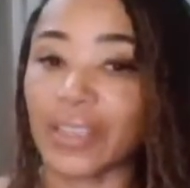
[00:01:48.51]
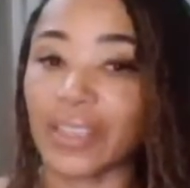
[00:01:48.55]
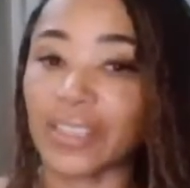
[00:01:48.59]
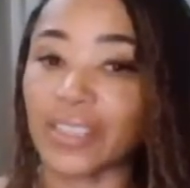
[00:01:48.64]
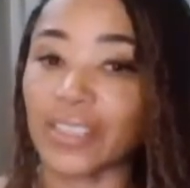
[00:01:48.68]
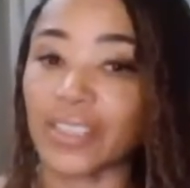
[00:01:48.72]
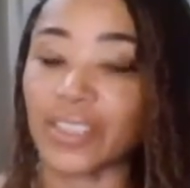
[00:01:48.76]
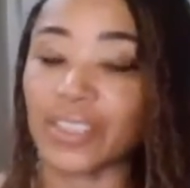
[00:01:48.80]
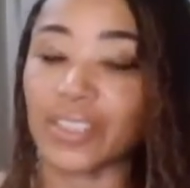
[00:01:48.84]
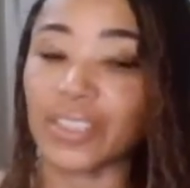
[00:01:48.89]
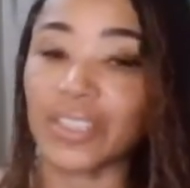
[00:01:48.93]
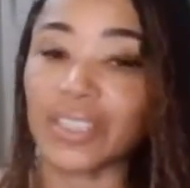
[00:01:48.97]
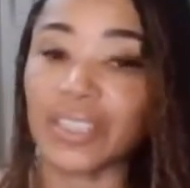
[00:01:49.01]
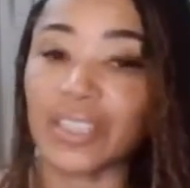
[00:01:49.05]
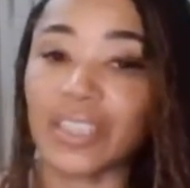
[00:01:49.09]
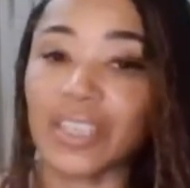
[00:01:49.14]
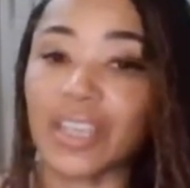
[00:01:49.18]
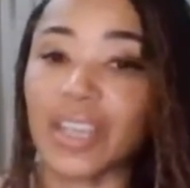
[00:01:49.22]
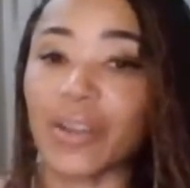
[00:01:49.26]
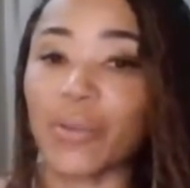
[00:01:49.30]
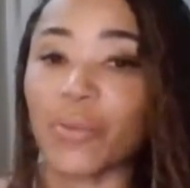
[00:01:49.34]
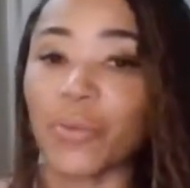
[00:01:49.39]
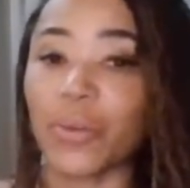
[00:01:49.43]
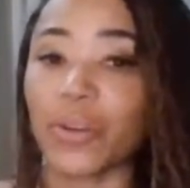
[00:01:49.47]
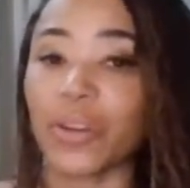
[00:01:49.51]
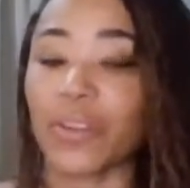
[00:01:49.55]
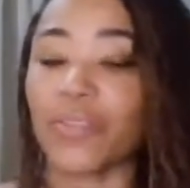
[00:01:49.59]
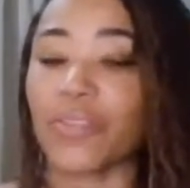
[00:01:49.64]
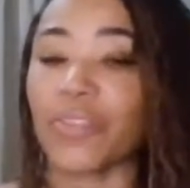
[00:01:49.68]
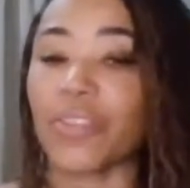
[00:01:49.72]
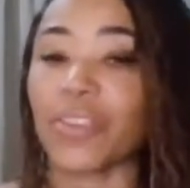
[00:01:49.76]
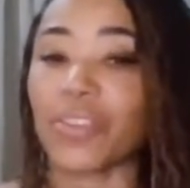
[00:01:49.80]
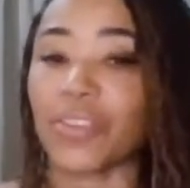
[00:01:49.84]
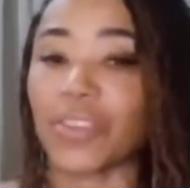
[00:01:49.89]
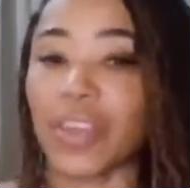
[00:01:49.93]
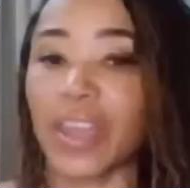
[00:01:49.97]
Let's just get rid of
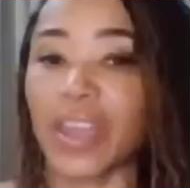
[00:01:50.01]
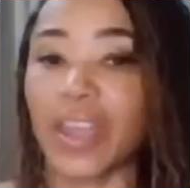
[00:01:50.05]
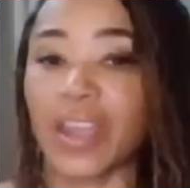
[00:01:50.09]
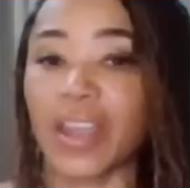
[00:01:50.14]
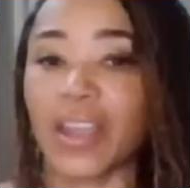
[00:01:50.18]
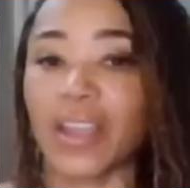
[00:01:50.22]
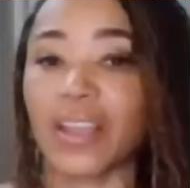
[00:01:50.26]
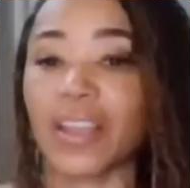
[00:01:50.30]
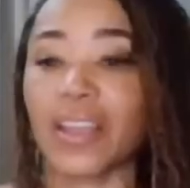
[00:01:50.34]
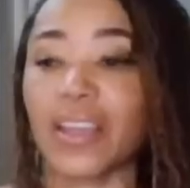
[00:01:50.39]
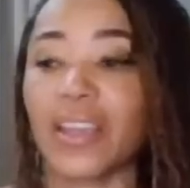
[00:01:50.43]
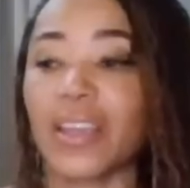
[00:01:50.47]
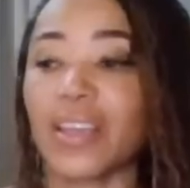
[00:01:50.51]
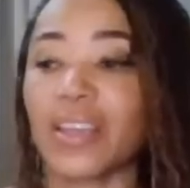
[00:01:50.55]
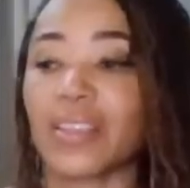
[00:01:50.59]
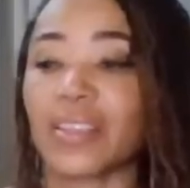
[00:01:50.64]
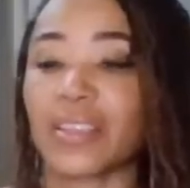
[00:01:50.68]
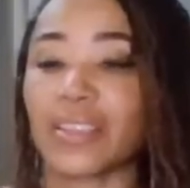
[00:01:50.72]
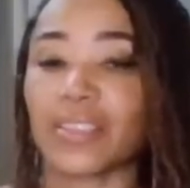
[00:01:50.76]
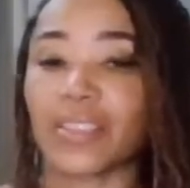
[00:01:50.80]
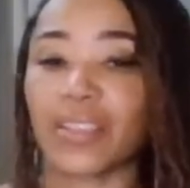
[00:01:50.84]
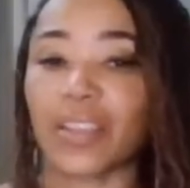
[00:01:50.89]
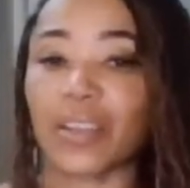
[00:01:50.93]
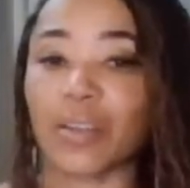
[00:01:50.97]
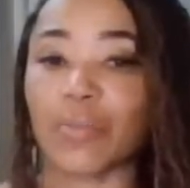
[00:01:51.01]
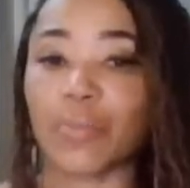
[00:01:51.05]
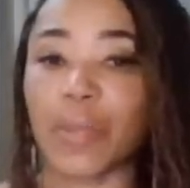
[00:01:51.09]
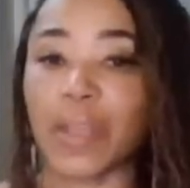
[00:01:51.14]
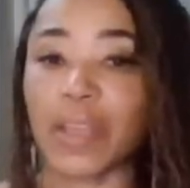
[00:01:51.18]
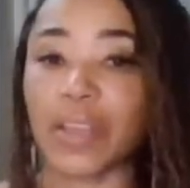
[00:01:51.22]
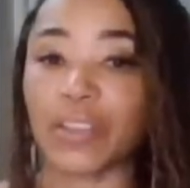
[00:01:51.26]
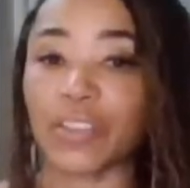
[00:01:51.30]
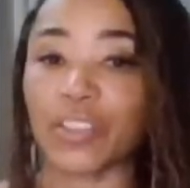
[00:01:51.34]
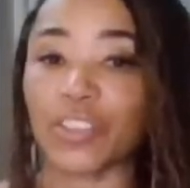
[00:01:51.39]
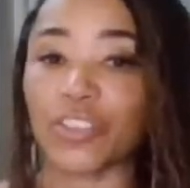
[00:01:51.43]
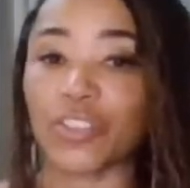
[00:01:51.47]
the thing that's going to
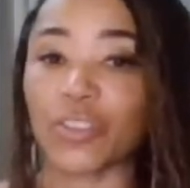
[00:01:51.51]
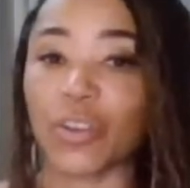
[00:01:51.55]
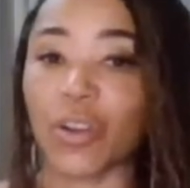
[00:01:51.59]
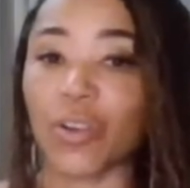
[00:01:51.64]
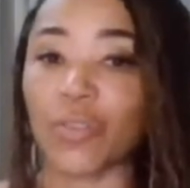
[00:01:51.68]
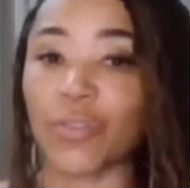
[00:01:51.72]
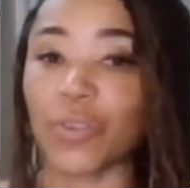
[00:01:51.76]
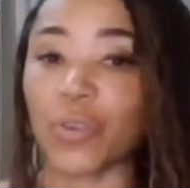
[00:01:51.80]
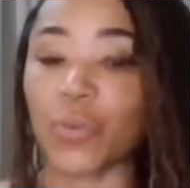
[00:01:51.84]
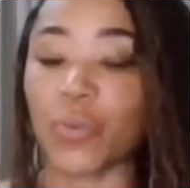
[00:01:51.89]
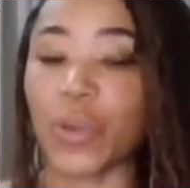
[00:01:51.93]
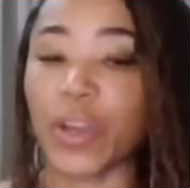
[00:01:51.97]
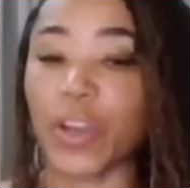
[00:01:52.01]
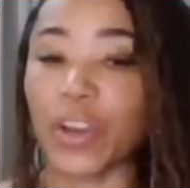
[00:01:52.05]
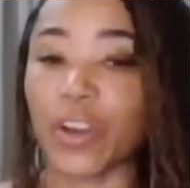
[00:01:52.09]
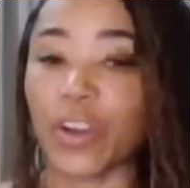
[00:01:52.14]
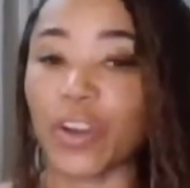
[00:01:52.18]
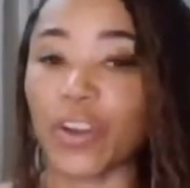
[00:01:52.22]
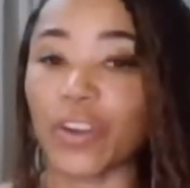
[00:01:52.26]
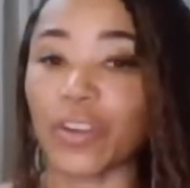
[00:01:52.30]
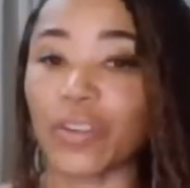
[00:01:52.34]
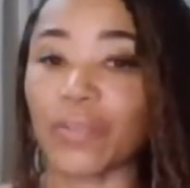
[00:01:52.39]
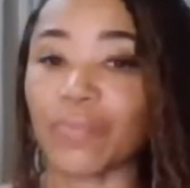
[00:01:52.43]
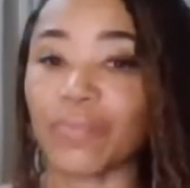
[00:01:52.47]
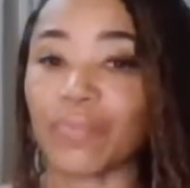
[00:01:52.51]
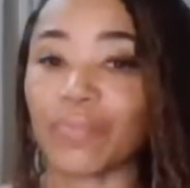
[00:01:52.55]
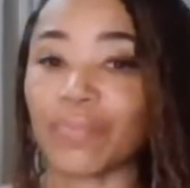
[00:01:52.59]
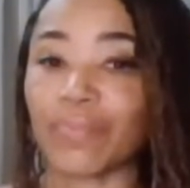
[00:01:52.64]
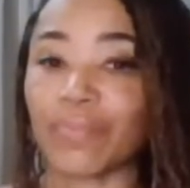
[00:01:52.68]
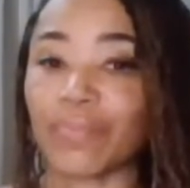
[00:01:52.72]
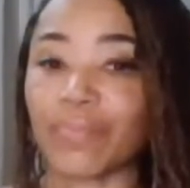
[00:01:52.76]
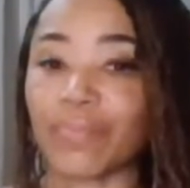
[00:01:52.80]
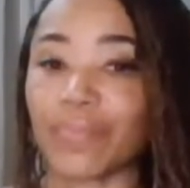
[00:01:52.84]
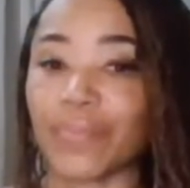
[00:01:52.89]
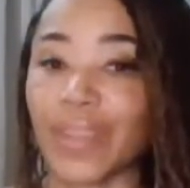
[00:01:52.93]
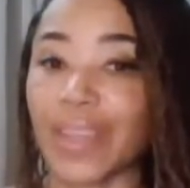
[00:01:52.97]
make us starve quicker
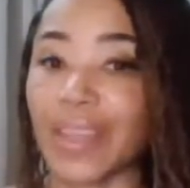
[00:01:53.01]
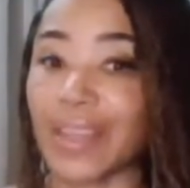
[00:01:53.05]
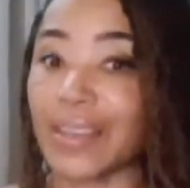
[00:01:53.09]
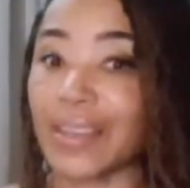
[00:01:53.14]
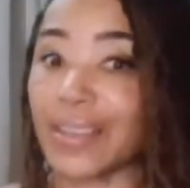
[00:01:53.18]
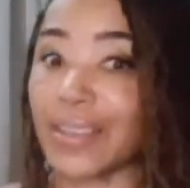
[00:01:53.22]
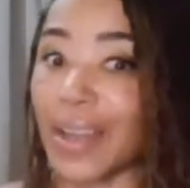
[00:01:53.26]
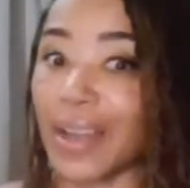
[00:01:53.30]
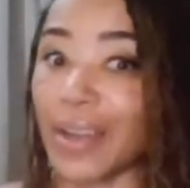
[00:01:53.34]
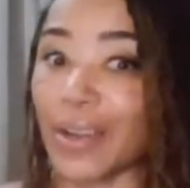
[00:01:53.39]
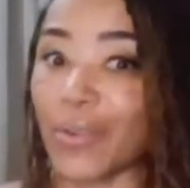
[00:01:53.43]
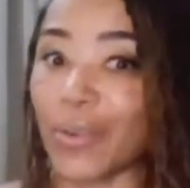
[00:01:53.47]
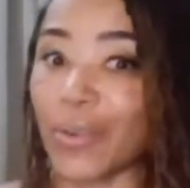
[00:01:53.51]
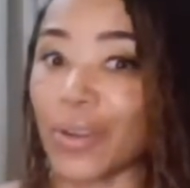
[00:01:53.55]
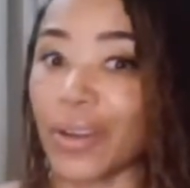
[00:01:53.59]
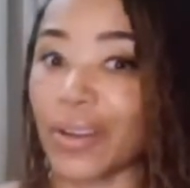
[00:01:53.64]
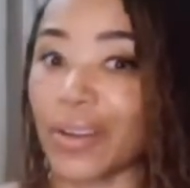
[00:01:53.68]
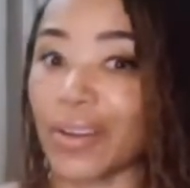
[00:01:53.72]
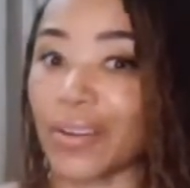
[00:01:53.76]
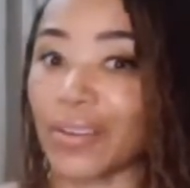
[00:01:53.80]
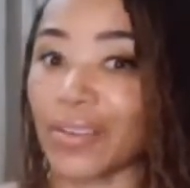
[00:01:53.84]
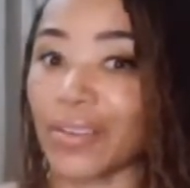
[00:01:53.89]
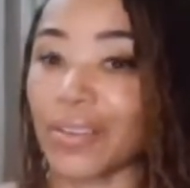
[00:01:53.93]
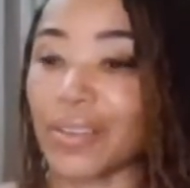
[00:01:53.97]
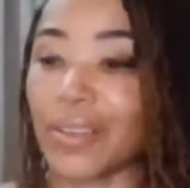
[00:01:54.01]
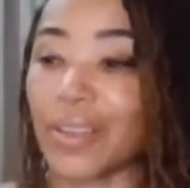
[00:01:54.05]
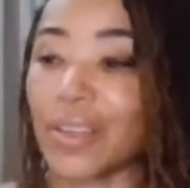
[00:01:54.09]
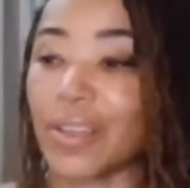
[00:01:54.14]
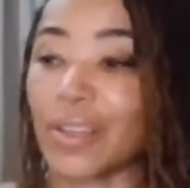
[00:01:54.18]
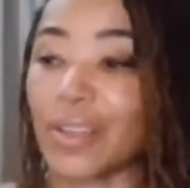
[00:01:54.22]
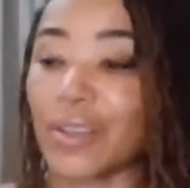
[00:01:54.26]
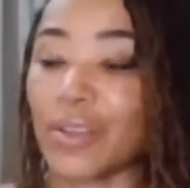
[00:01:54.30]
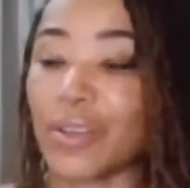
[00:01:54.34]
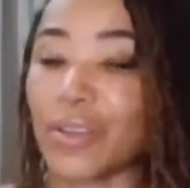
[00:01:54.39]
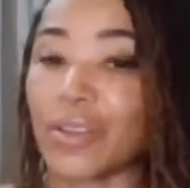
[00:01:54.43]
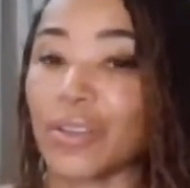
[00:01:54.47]
and die quicker.
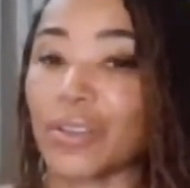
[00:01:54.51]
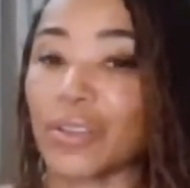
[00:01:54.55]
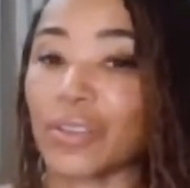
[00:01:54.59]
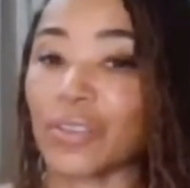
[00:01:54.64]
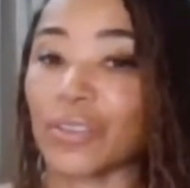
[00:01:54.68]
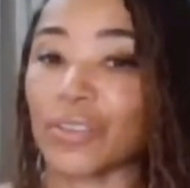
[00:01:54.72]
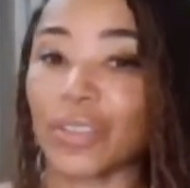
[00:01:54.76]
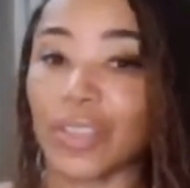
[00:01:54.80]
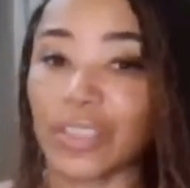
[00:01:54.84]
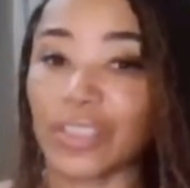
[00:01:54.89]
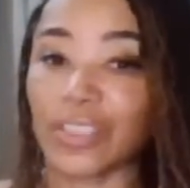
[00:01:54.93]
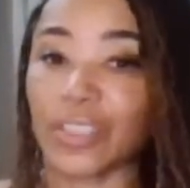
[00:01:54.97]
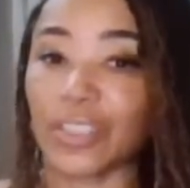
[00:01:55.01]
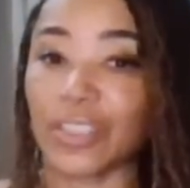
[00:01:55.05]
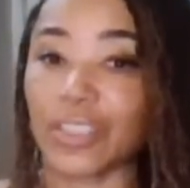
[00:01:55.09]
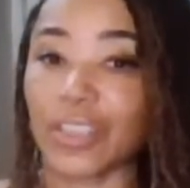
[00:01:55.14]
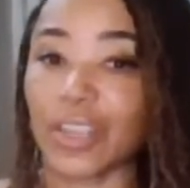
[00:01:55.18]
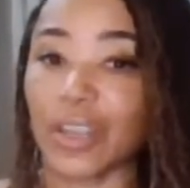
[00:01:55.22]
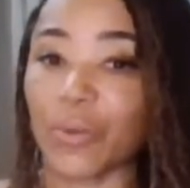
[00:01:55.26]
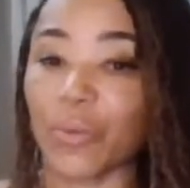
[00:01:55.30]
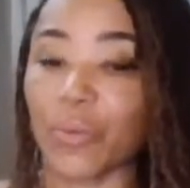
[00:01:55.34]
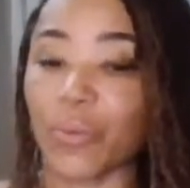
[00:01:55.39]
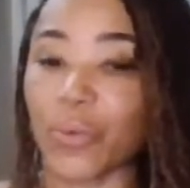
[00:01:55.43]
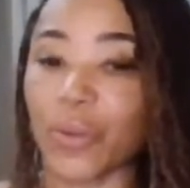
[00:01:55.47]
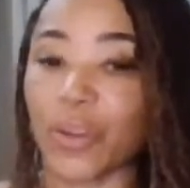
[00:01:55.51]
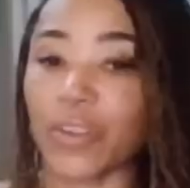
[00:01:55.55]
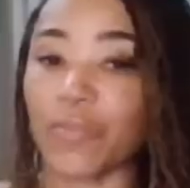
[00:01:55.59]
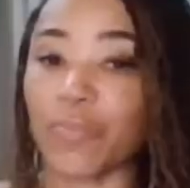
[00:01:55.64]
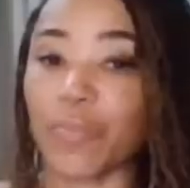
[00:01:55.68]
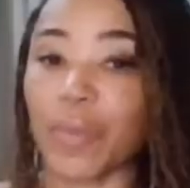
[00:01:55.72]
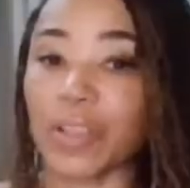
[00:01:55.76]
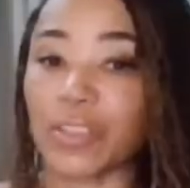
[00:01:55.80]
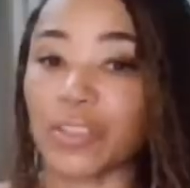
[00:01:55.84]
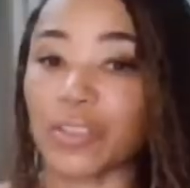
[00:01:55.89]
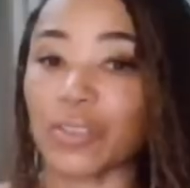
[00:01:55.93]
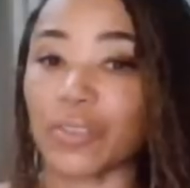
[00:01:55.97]
Let's just get rid of
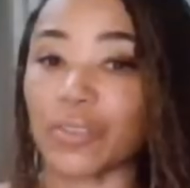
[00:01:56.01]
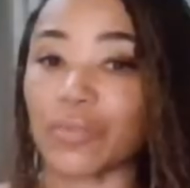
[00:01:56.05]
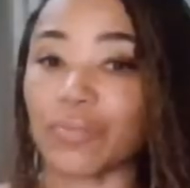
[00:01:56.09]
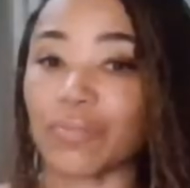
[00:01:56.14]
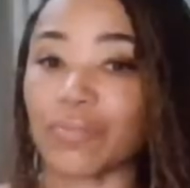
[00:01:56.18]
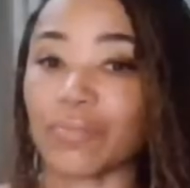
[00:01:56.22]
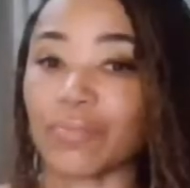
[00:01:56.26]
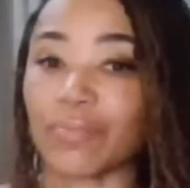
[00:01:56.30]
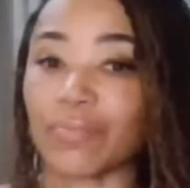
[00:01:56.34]
muscle